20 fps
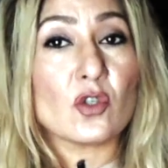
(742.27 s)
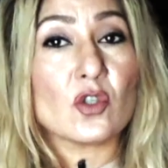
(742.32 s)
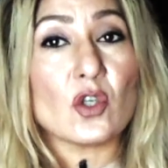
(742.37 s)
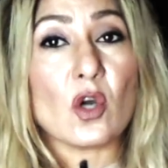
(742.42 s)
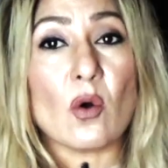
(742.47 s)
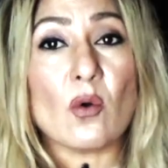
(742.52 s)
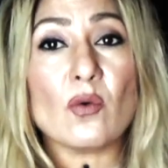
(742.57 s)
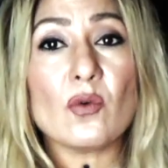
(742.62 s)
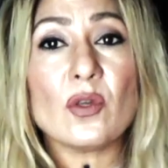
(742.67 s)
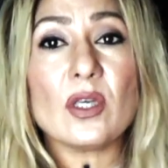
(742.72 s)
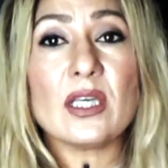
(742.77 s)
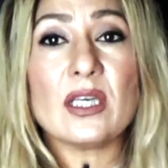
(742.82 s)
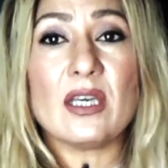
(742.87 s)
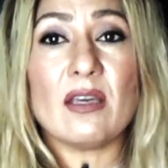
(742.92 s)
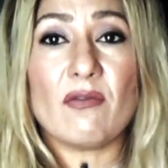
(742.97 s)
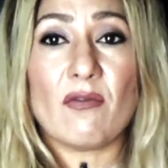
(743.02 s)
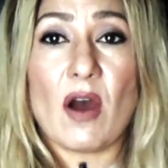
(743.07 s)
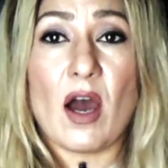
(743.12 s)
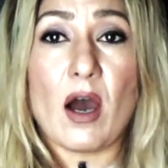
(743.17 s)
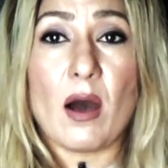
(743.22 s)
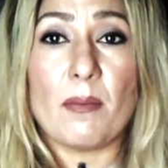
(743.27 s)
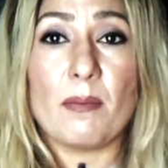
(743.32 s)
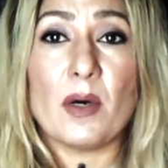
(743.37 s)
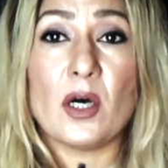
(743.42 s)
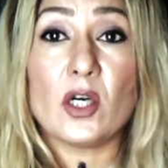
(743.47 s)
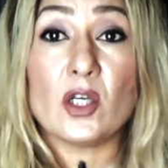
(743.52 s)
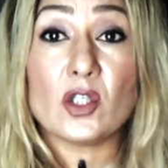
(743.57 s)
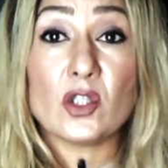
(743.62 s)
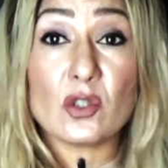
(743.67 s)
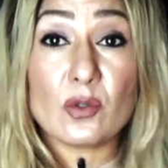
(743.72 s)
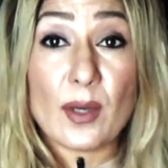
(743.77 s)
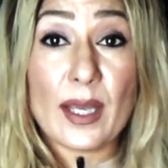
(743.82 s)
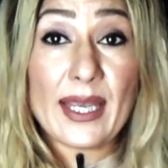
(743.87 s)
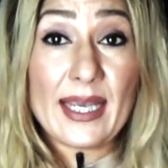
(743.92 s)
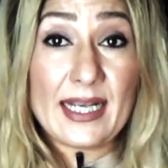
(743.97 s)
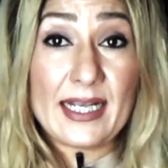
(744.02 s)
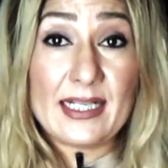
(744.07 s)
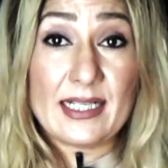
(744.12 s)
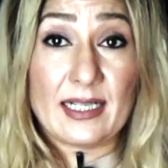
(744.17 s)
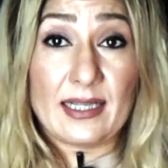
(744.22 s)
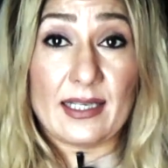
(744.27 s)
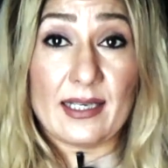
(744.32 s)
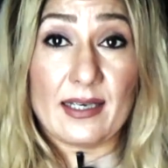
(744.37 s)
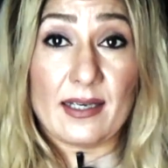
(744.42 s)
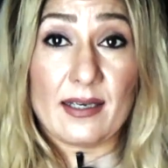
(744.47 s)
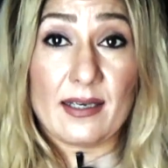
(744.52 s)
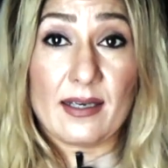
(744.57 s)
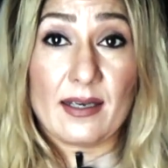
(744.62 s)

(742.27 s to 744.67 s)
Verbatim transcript: don't give up too easily.